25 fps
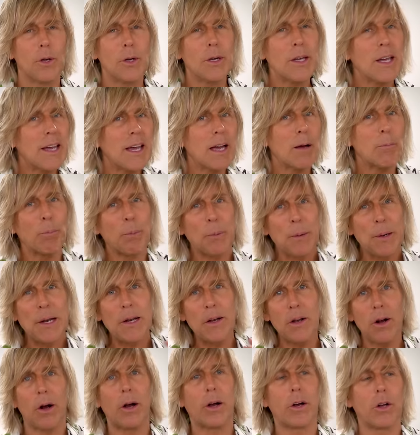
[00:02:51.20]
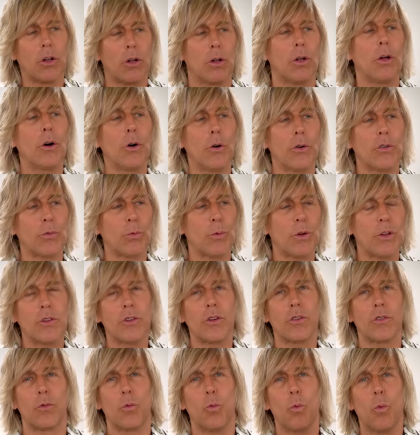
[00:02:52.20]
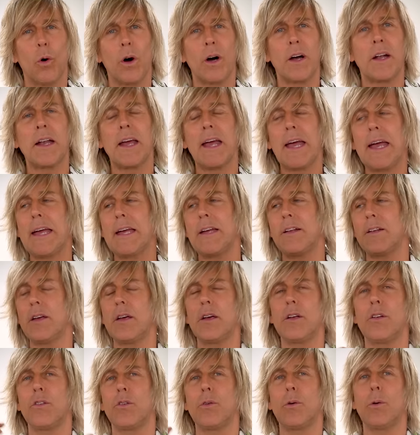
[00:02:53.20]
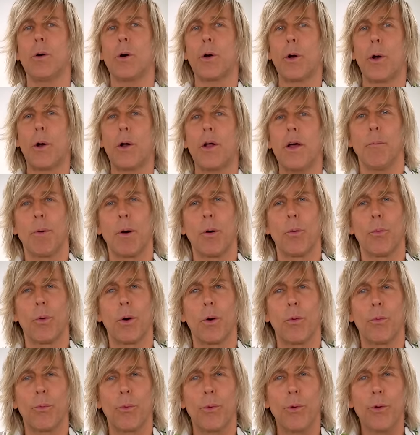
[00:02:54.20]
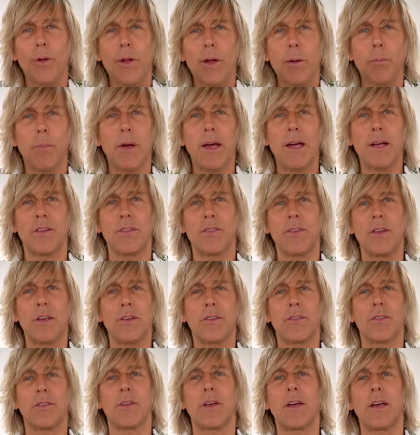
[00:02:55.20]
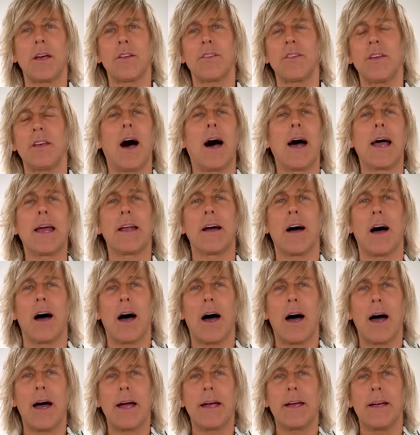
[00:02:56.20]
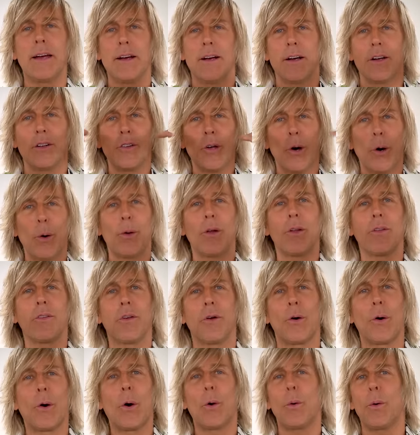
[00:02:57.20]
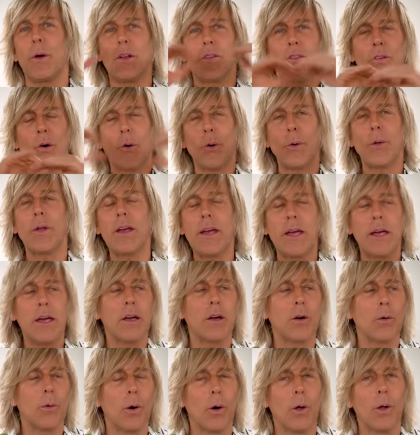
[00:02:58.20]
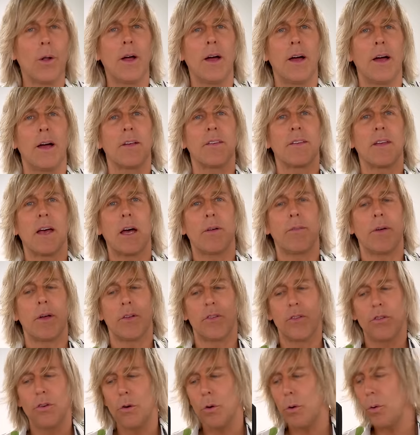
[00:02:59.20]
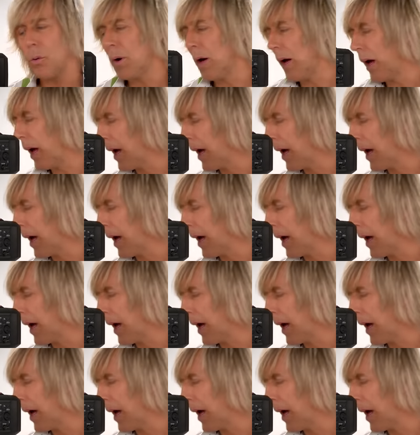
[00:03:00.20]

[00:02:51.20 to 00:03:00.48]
you can get pretty darn close with just one A D two hundred. But what really makes these things eye to eye, toe to toe, totally equal is having two